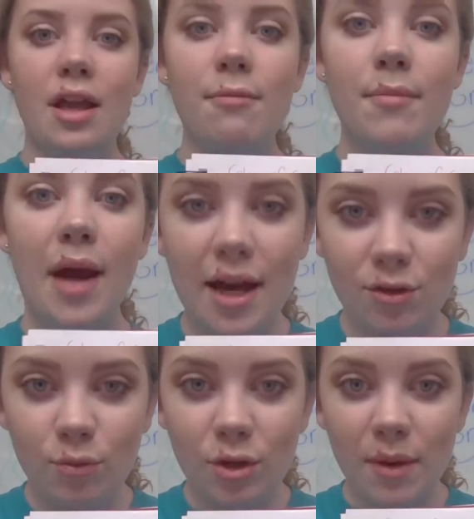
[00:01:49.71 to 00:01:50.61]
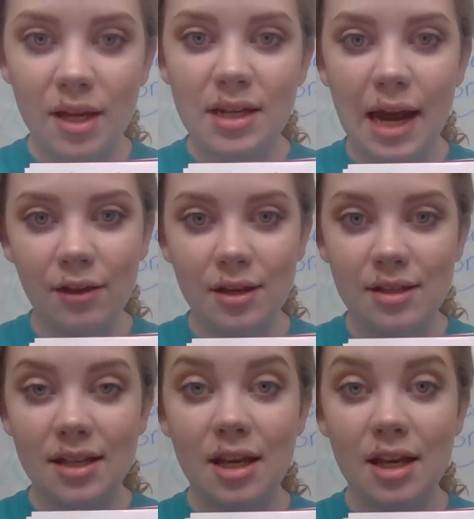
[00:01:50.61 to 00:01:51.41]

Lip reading: in math, when you make tallies,